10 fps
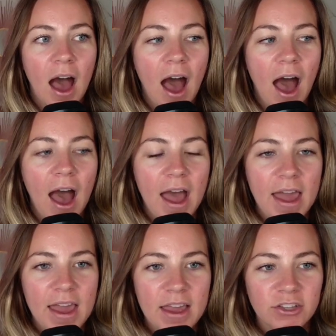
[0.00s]

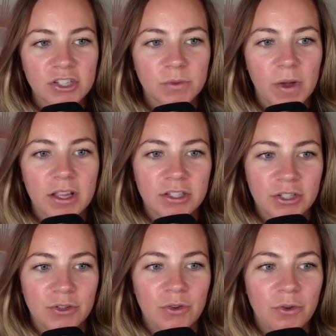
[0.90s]
I just want
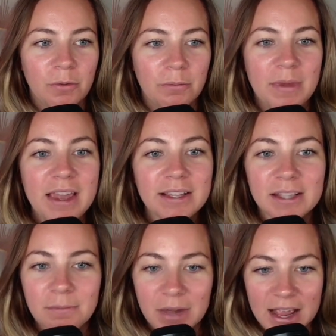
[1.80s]
to be
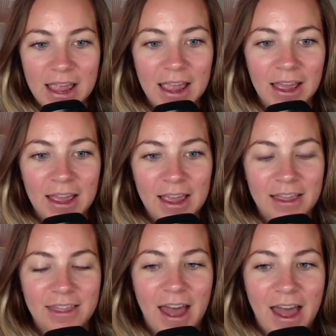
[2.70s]
somebody
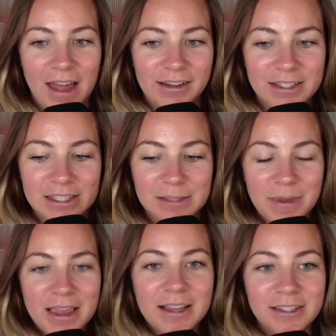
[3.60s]
that
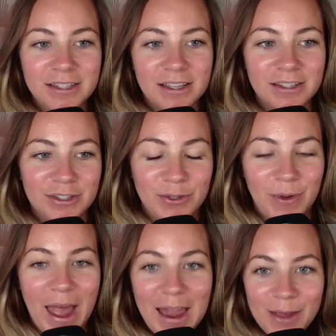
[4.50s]
speaks to
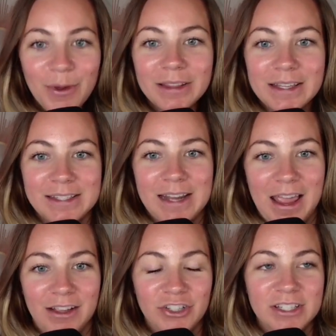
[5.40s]
anyone
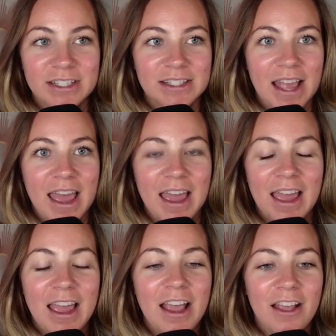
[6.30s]
listening, just to say,
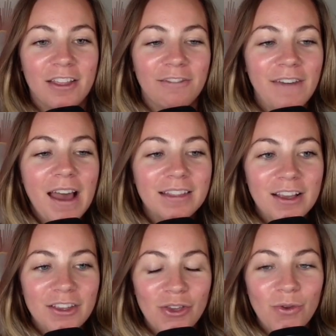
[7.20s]
the fact that
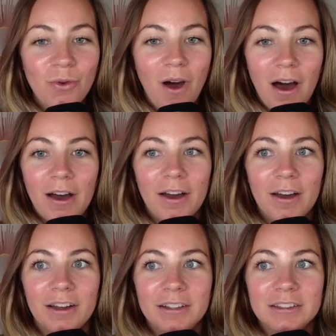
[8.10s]
you
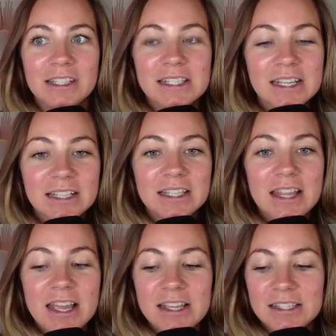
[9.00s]
are listening to
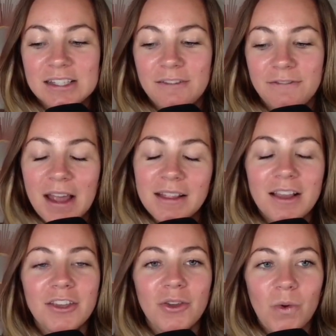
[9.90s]
this, the fact that
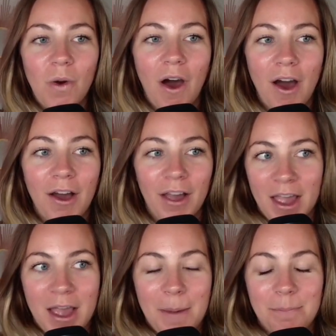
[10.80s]
you are
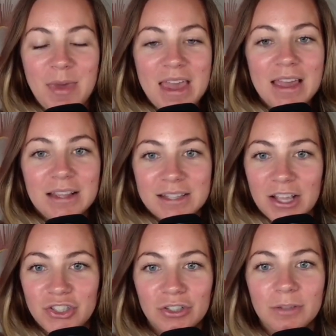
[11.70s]
being
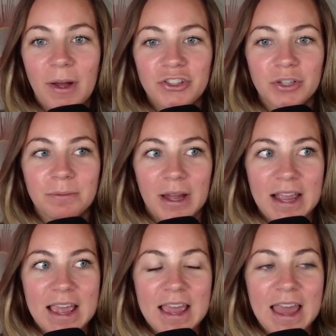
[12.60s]
intentional about your
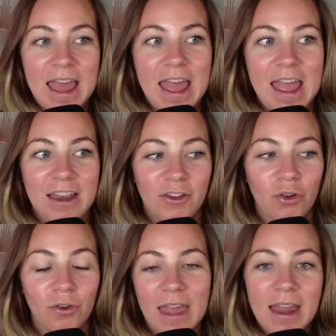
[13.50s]
money and
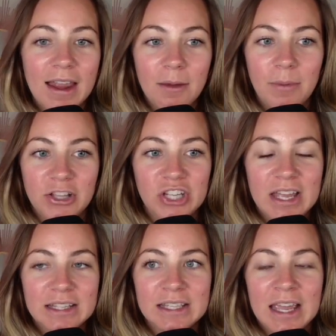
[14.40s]
creating a budget